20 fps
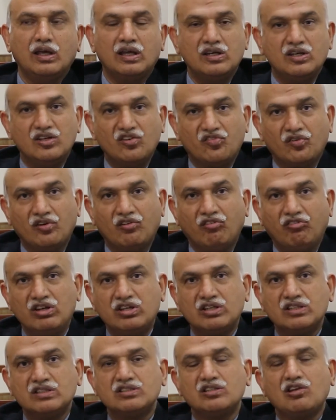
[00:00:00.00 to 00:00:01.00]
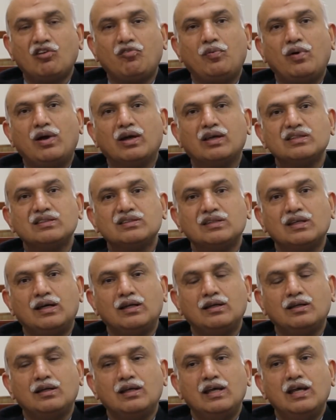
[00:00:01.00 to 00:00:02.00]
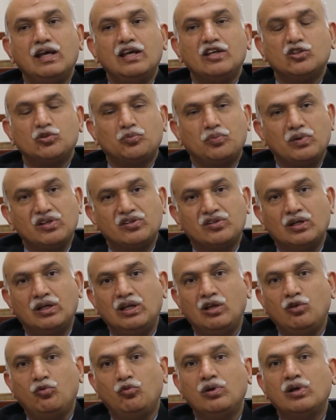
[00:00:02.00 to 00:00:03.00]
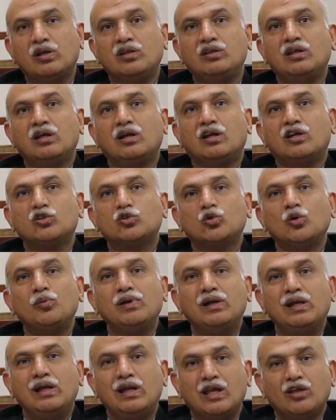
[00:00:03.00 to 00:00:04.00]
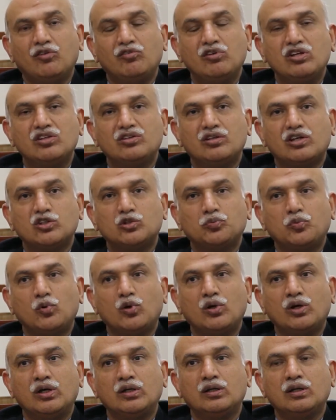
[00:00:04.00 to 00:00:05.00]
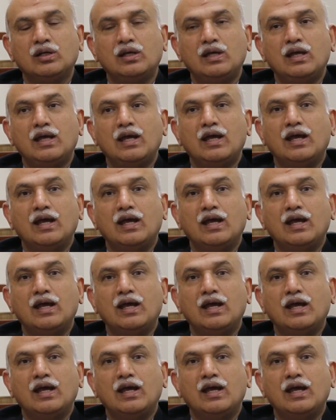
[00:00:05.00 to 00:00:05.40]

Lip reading: in different regions of Pakistan, especially where there are so many languages are spoken,